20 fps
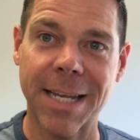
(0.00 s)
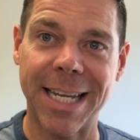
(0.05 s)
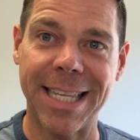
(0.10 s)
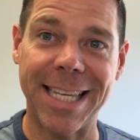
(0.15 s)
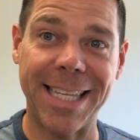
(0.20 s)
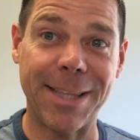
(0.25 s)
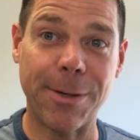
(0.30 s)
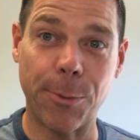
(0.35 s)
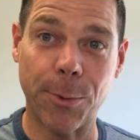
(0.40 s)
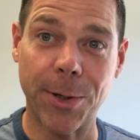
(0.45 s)

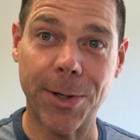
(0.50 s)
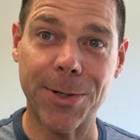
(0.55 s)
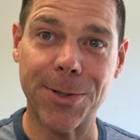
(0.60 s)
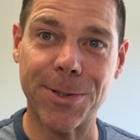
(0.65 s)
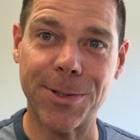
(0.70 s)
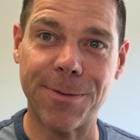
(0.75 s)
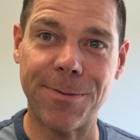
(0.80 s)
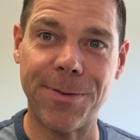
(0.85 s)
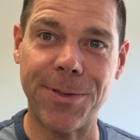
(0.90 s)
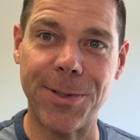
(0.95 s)
that the
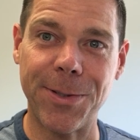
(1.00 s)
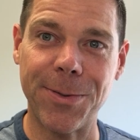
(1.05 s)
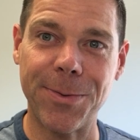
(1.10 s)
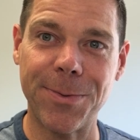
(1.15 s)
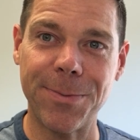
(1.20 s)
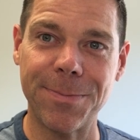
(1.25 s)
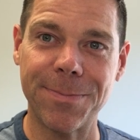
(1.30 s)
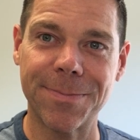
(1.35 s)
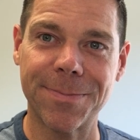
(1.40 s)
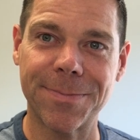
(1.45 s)
workers are
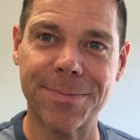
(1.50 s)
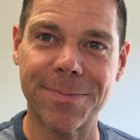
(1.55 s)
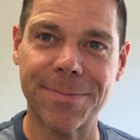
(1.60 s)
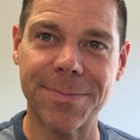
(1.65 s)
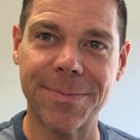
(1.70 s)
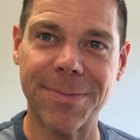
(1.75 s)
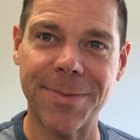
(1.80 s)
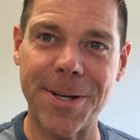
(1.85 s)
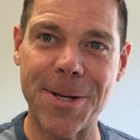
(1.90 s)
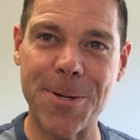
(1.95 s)
few,
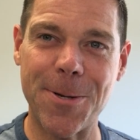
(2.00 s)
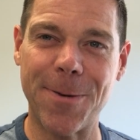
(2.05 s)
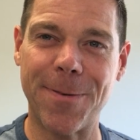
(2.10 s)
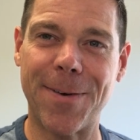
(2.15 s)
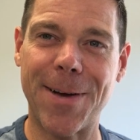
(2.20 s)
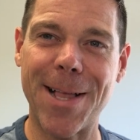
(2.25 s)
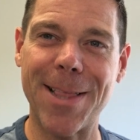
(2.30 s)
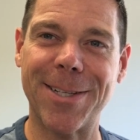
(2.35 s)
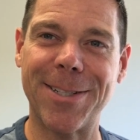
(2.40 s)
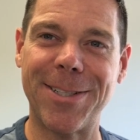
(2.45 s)
and you
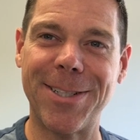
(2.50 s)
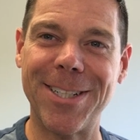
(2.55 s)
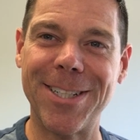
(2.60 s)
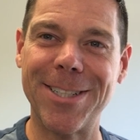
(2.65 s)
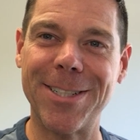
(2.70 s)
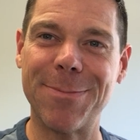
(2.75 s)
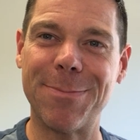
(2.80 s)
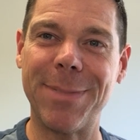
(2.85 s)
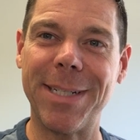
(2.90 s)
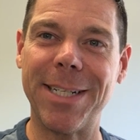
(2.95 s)

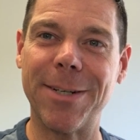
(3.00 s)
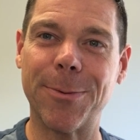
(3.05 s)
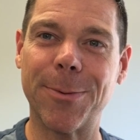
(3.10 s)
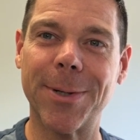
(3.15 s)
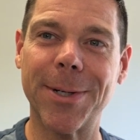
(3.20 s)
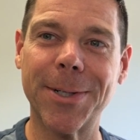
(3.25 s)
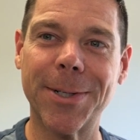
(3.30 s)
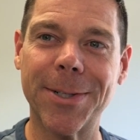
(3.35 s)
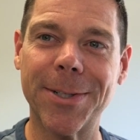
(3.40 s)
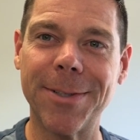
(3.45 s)
volunteer to be a
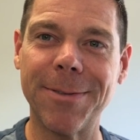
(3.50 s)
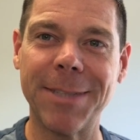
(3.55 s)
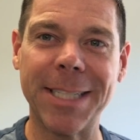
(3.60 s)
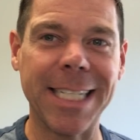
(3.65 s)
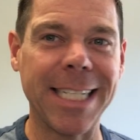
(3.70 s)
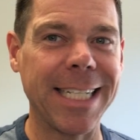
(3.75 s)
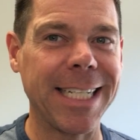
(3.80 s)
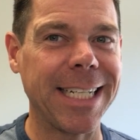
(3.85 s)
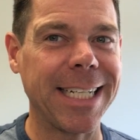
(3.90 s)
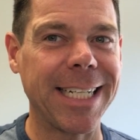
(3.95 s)
worker,
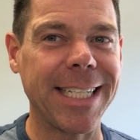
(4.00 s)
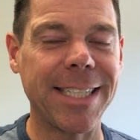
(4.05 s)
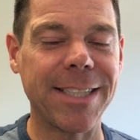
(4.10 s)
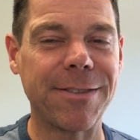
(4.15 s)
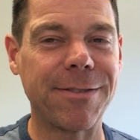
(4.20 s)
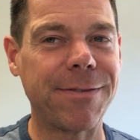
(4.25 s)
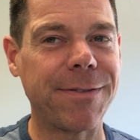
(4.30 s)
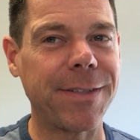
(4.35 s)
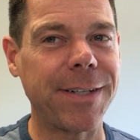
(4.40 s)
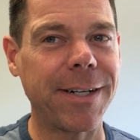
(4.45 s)
it is
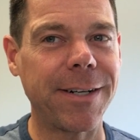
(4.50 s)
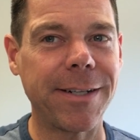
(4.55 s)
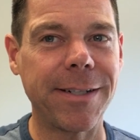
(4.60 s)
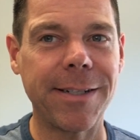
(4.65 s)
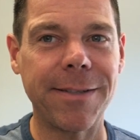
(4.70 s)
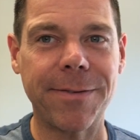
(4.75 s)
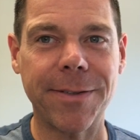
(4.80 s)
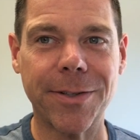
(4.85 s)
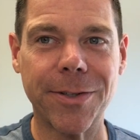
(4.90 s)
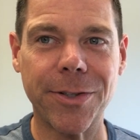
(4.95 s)
very
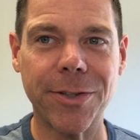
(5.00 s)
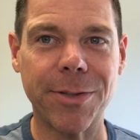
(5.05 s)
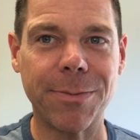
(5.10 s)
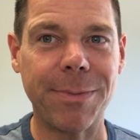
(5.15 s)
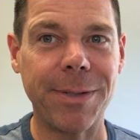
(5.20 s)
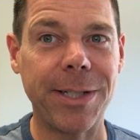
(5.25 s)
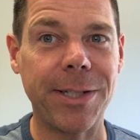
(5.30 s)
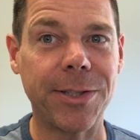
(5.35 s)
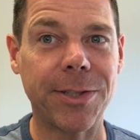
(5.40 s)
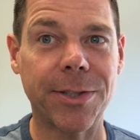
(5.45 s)
difficult to
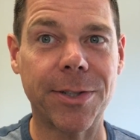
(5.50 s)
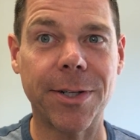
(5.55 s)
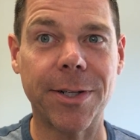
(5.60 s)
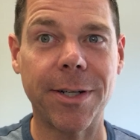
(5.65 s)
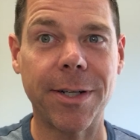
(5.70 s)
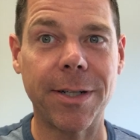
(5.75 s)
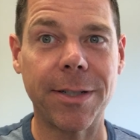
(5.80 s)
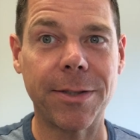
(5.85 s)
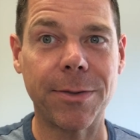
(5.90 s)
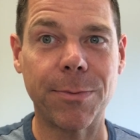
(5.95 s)
be
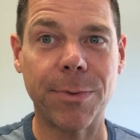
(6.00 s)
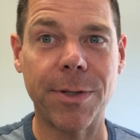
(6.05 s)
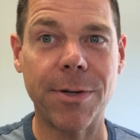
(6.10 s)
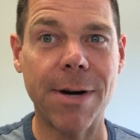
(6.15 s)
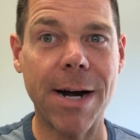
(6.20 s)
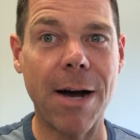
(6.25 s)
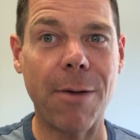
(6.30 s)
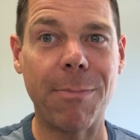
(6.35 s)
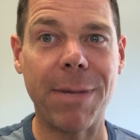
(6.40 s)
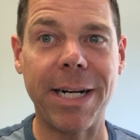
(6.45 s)
discouraged when
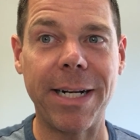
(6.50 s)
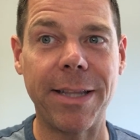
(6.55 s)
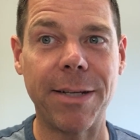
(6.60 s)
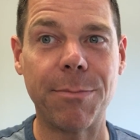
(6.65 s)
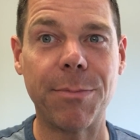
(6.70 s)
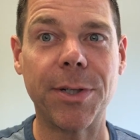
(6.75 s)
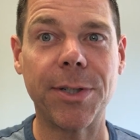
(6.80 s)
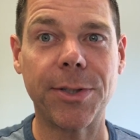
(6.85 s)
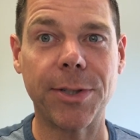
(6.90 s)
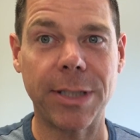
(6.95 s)
you're out beating the
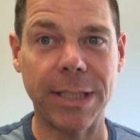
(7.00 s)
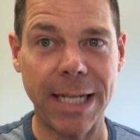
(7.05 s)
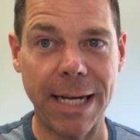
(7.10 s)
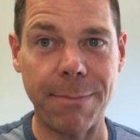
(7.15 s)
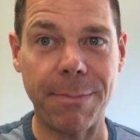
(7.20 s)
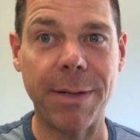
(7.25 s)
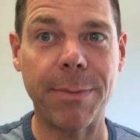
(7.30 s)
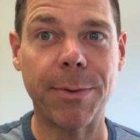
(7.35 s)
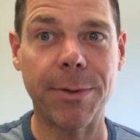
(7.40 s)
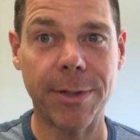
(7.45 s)
bushes
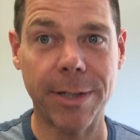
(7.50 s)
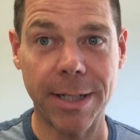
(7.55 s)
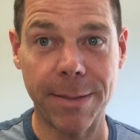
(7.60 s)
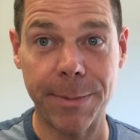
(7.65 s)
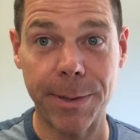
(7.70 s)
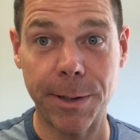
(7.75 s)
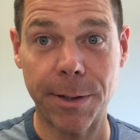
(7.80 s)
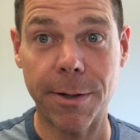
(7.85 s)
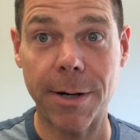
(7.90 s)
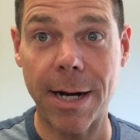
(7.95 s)
and people are
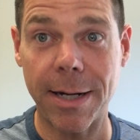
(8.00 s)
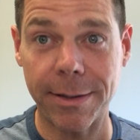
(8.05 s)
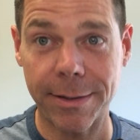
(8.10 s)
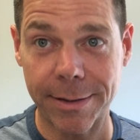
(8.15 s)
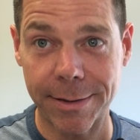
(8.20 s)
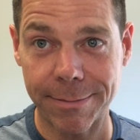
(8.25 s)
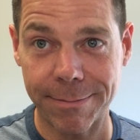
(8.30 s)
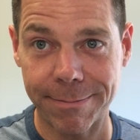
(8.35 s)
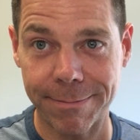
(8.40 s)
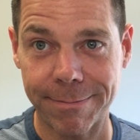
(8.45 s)
coming to Christ.